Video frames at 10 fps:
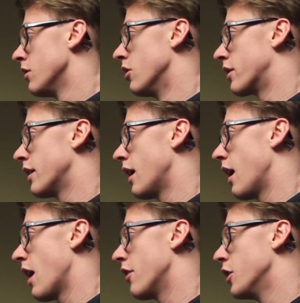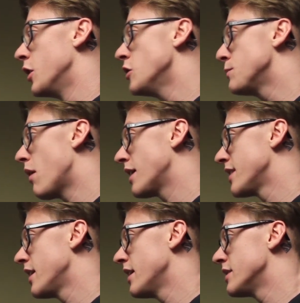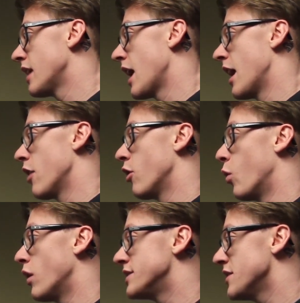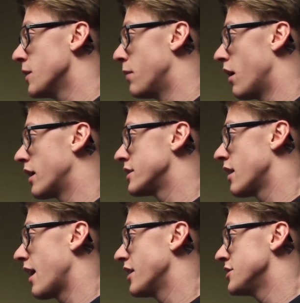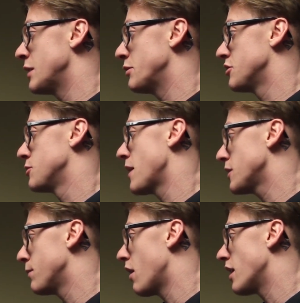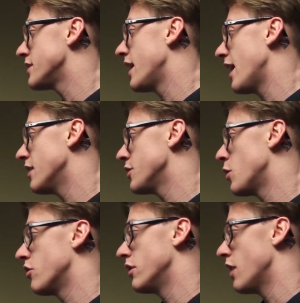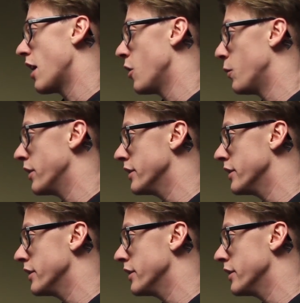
Look, I don't know whose box that is, and I don't know what's in the box. I just think we should respect the box and its owner and not open